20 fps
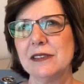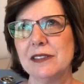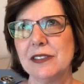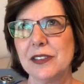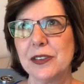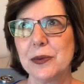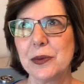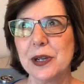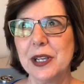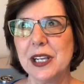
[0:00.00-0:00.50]

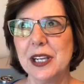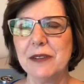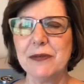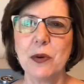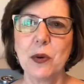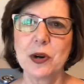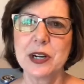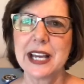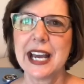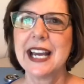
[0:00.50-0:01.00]
3 or
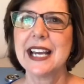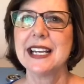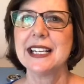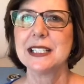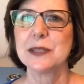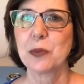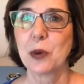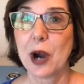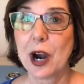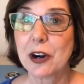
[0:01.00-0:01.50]
4 days
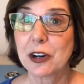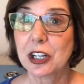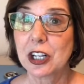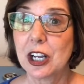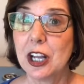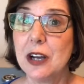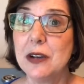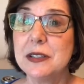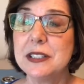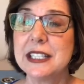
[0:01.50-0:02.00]
prior to
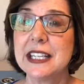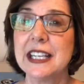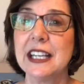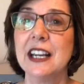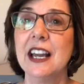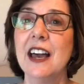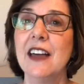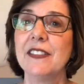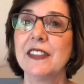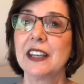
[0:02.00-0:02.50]
closing,
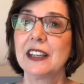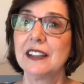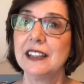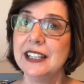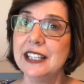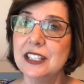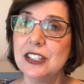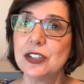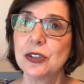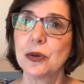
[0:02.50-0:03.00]
the
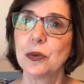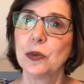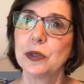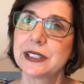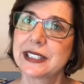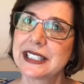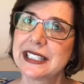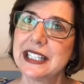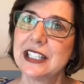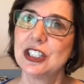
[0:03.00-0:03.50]
lender will
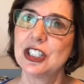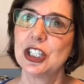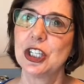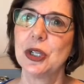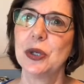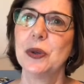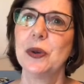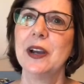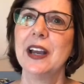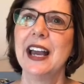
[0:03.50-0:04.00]
send
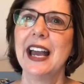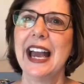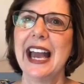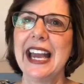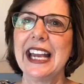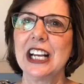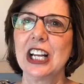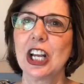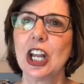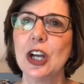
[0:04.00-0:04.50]
you a
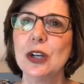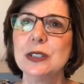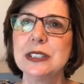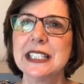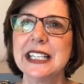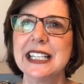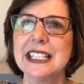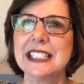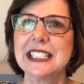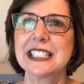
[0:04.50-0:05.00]

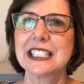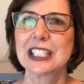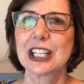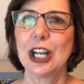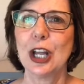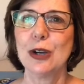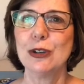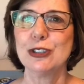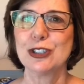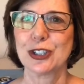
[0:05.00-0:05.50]
closing
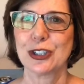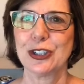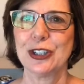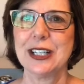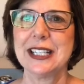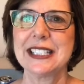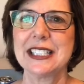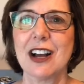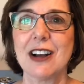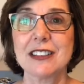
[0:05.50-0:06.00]
disclosure.
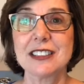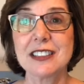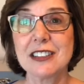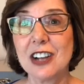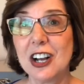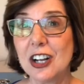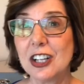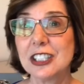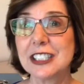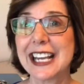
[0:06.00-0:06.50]
It's also
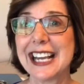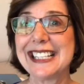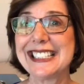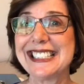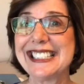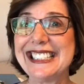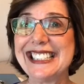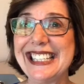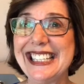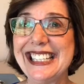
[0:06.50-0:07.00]
called a
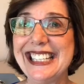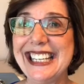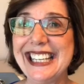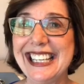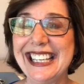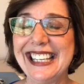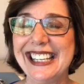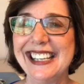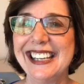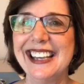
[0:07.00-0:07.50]
CD.
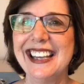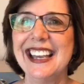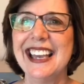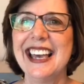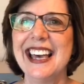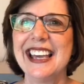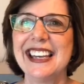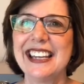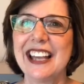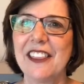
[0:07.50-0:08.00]

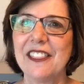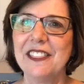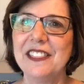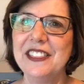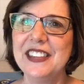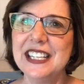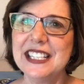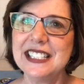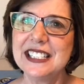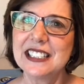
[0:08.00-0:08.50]
Now,
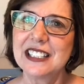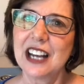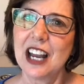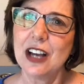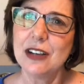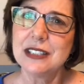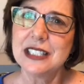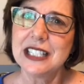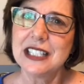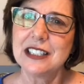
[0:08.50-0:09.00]
this
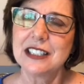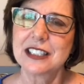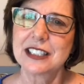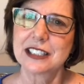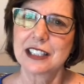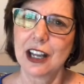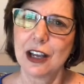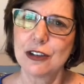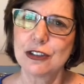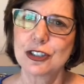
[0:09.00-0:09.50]
closing
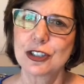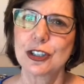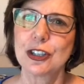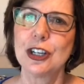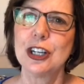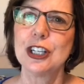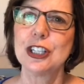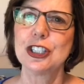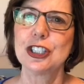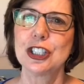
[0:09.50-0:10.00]
disclosure
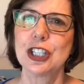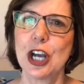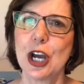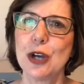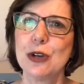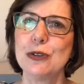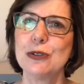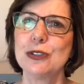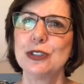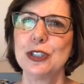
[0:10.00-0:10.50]

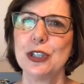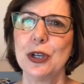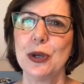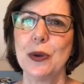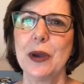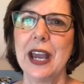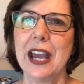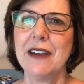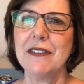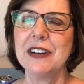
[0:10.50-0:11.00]
shows you
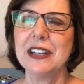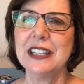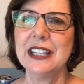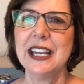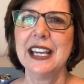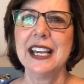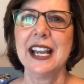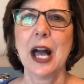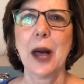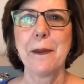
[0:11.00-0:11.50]

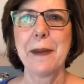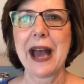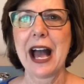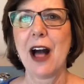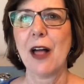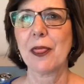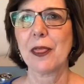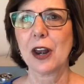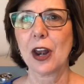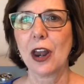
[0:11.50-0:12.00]
everything
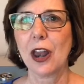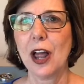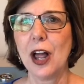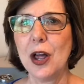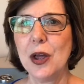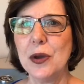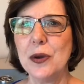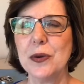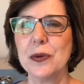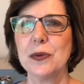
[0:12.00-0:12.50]
about the
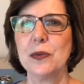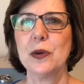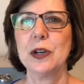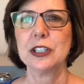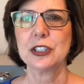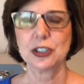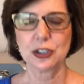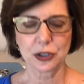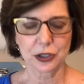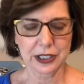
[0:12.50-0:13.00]
loan,
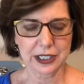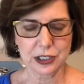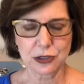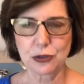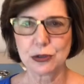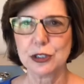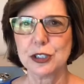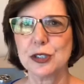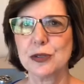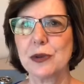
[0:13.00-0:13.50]
what your
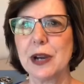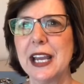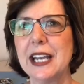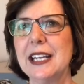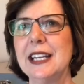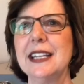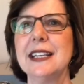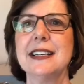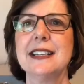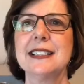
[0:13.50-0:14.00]
interest rate
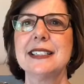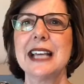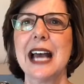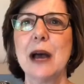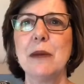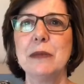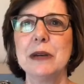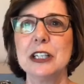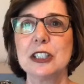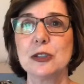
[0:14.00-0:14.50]
is, how
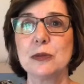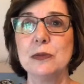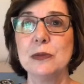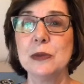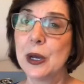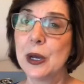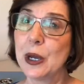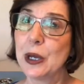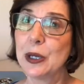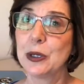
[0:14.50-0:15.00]
much
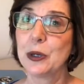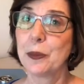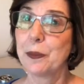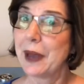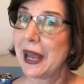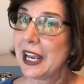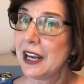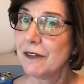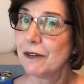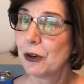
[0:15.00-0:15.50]
You're
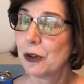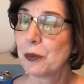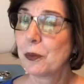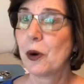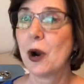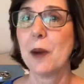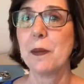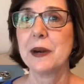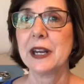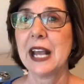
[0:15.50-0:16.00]
paying for the
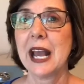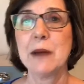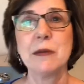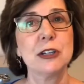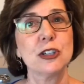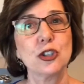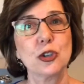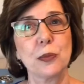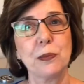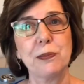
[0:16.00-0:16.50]
property, how
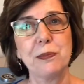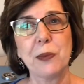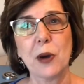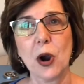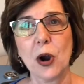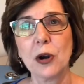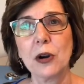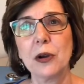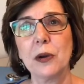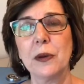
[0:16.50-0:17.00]
much you're
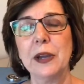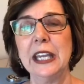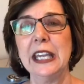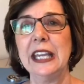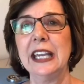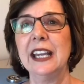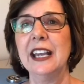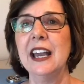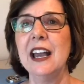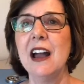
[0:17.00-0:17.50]

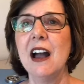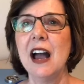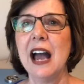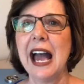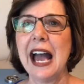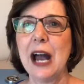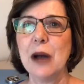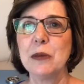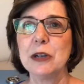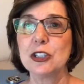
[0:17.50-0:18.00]
borrowing,
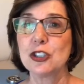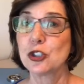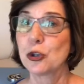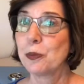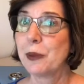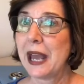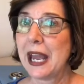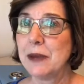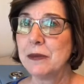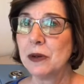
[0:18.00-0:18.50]
how much your
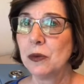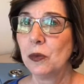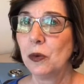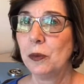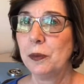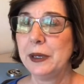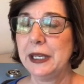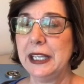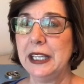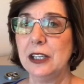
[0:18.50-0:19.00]
payment will
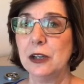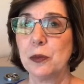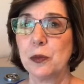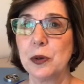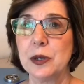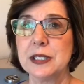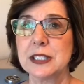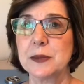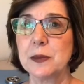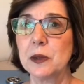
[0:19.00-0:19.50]
be, your
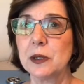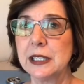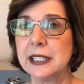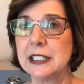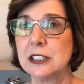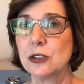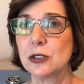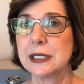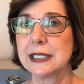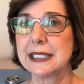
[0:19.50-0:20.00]
principal,
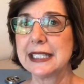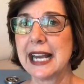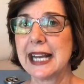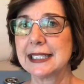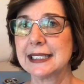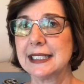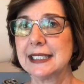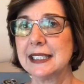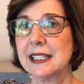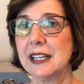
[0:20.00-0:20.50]
interest,
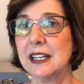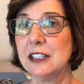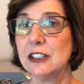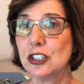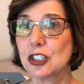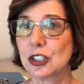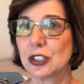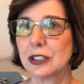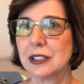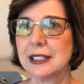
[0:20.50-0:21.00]
taxes, and
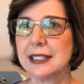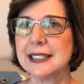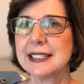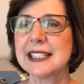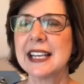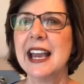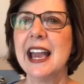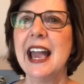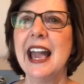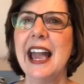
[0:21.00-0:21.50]
insurance.
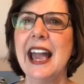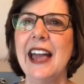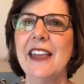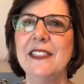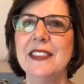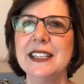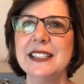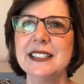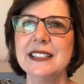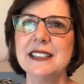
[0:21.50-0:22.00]
And
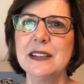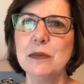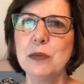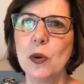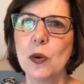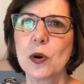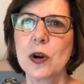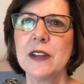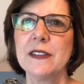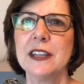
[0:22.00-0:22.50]
this is
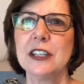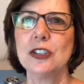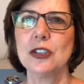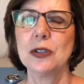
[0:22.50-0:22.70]
important that you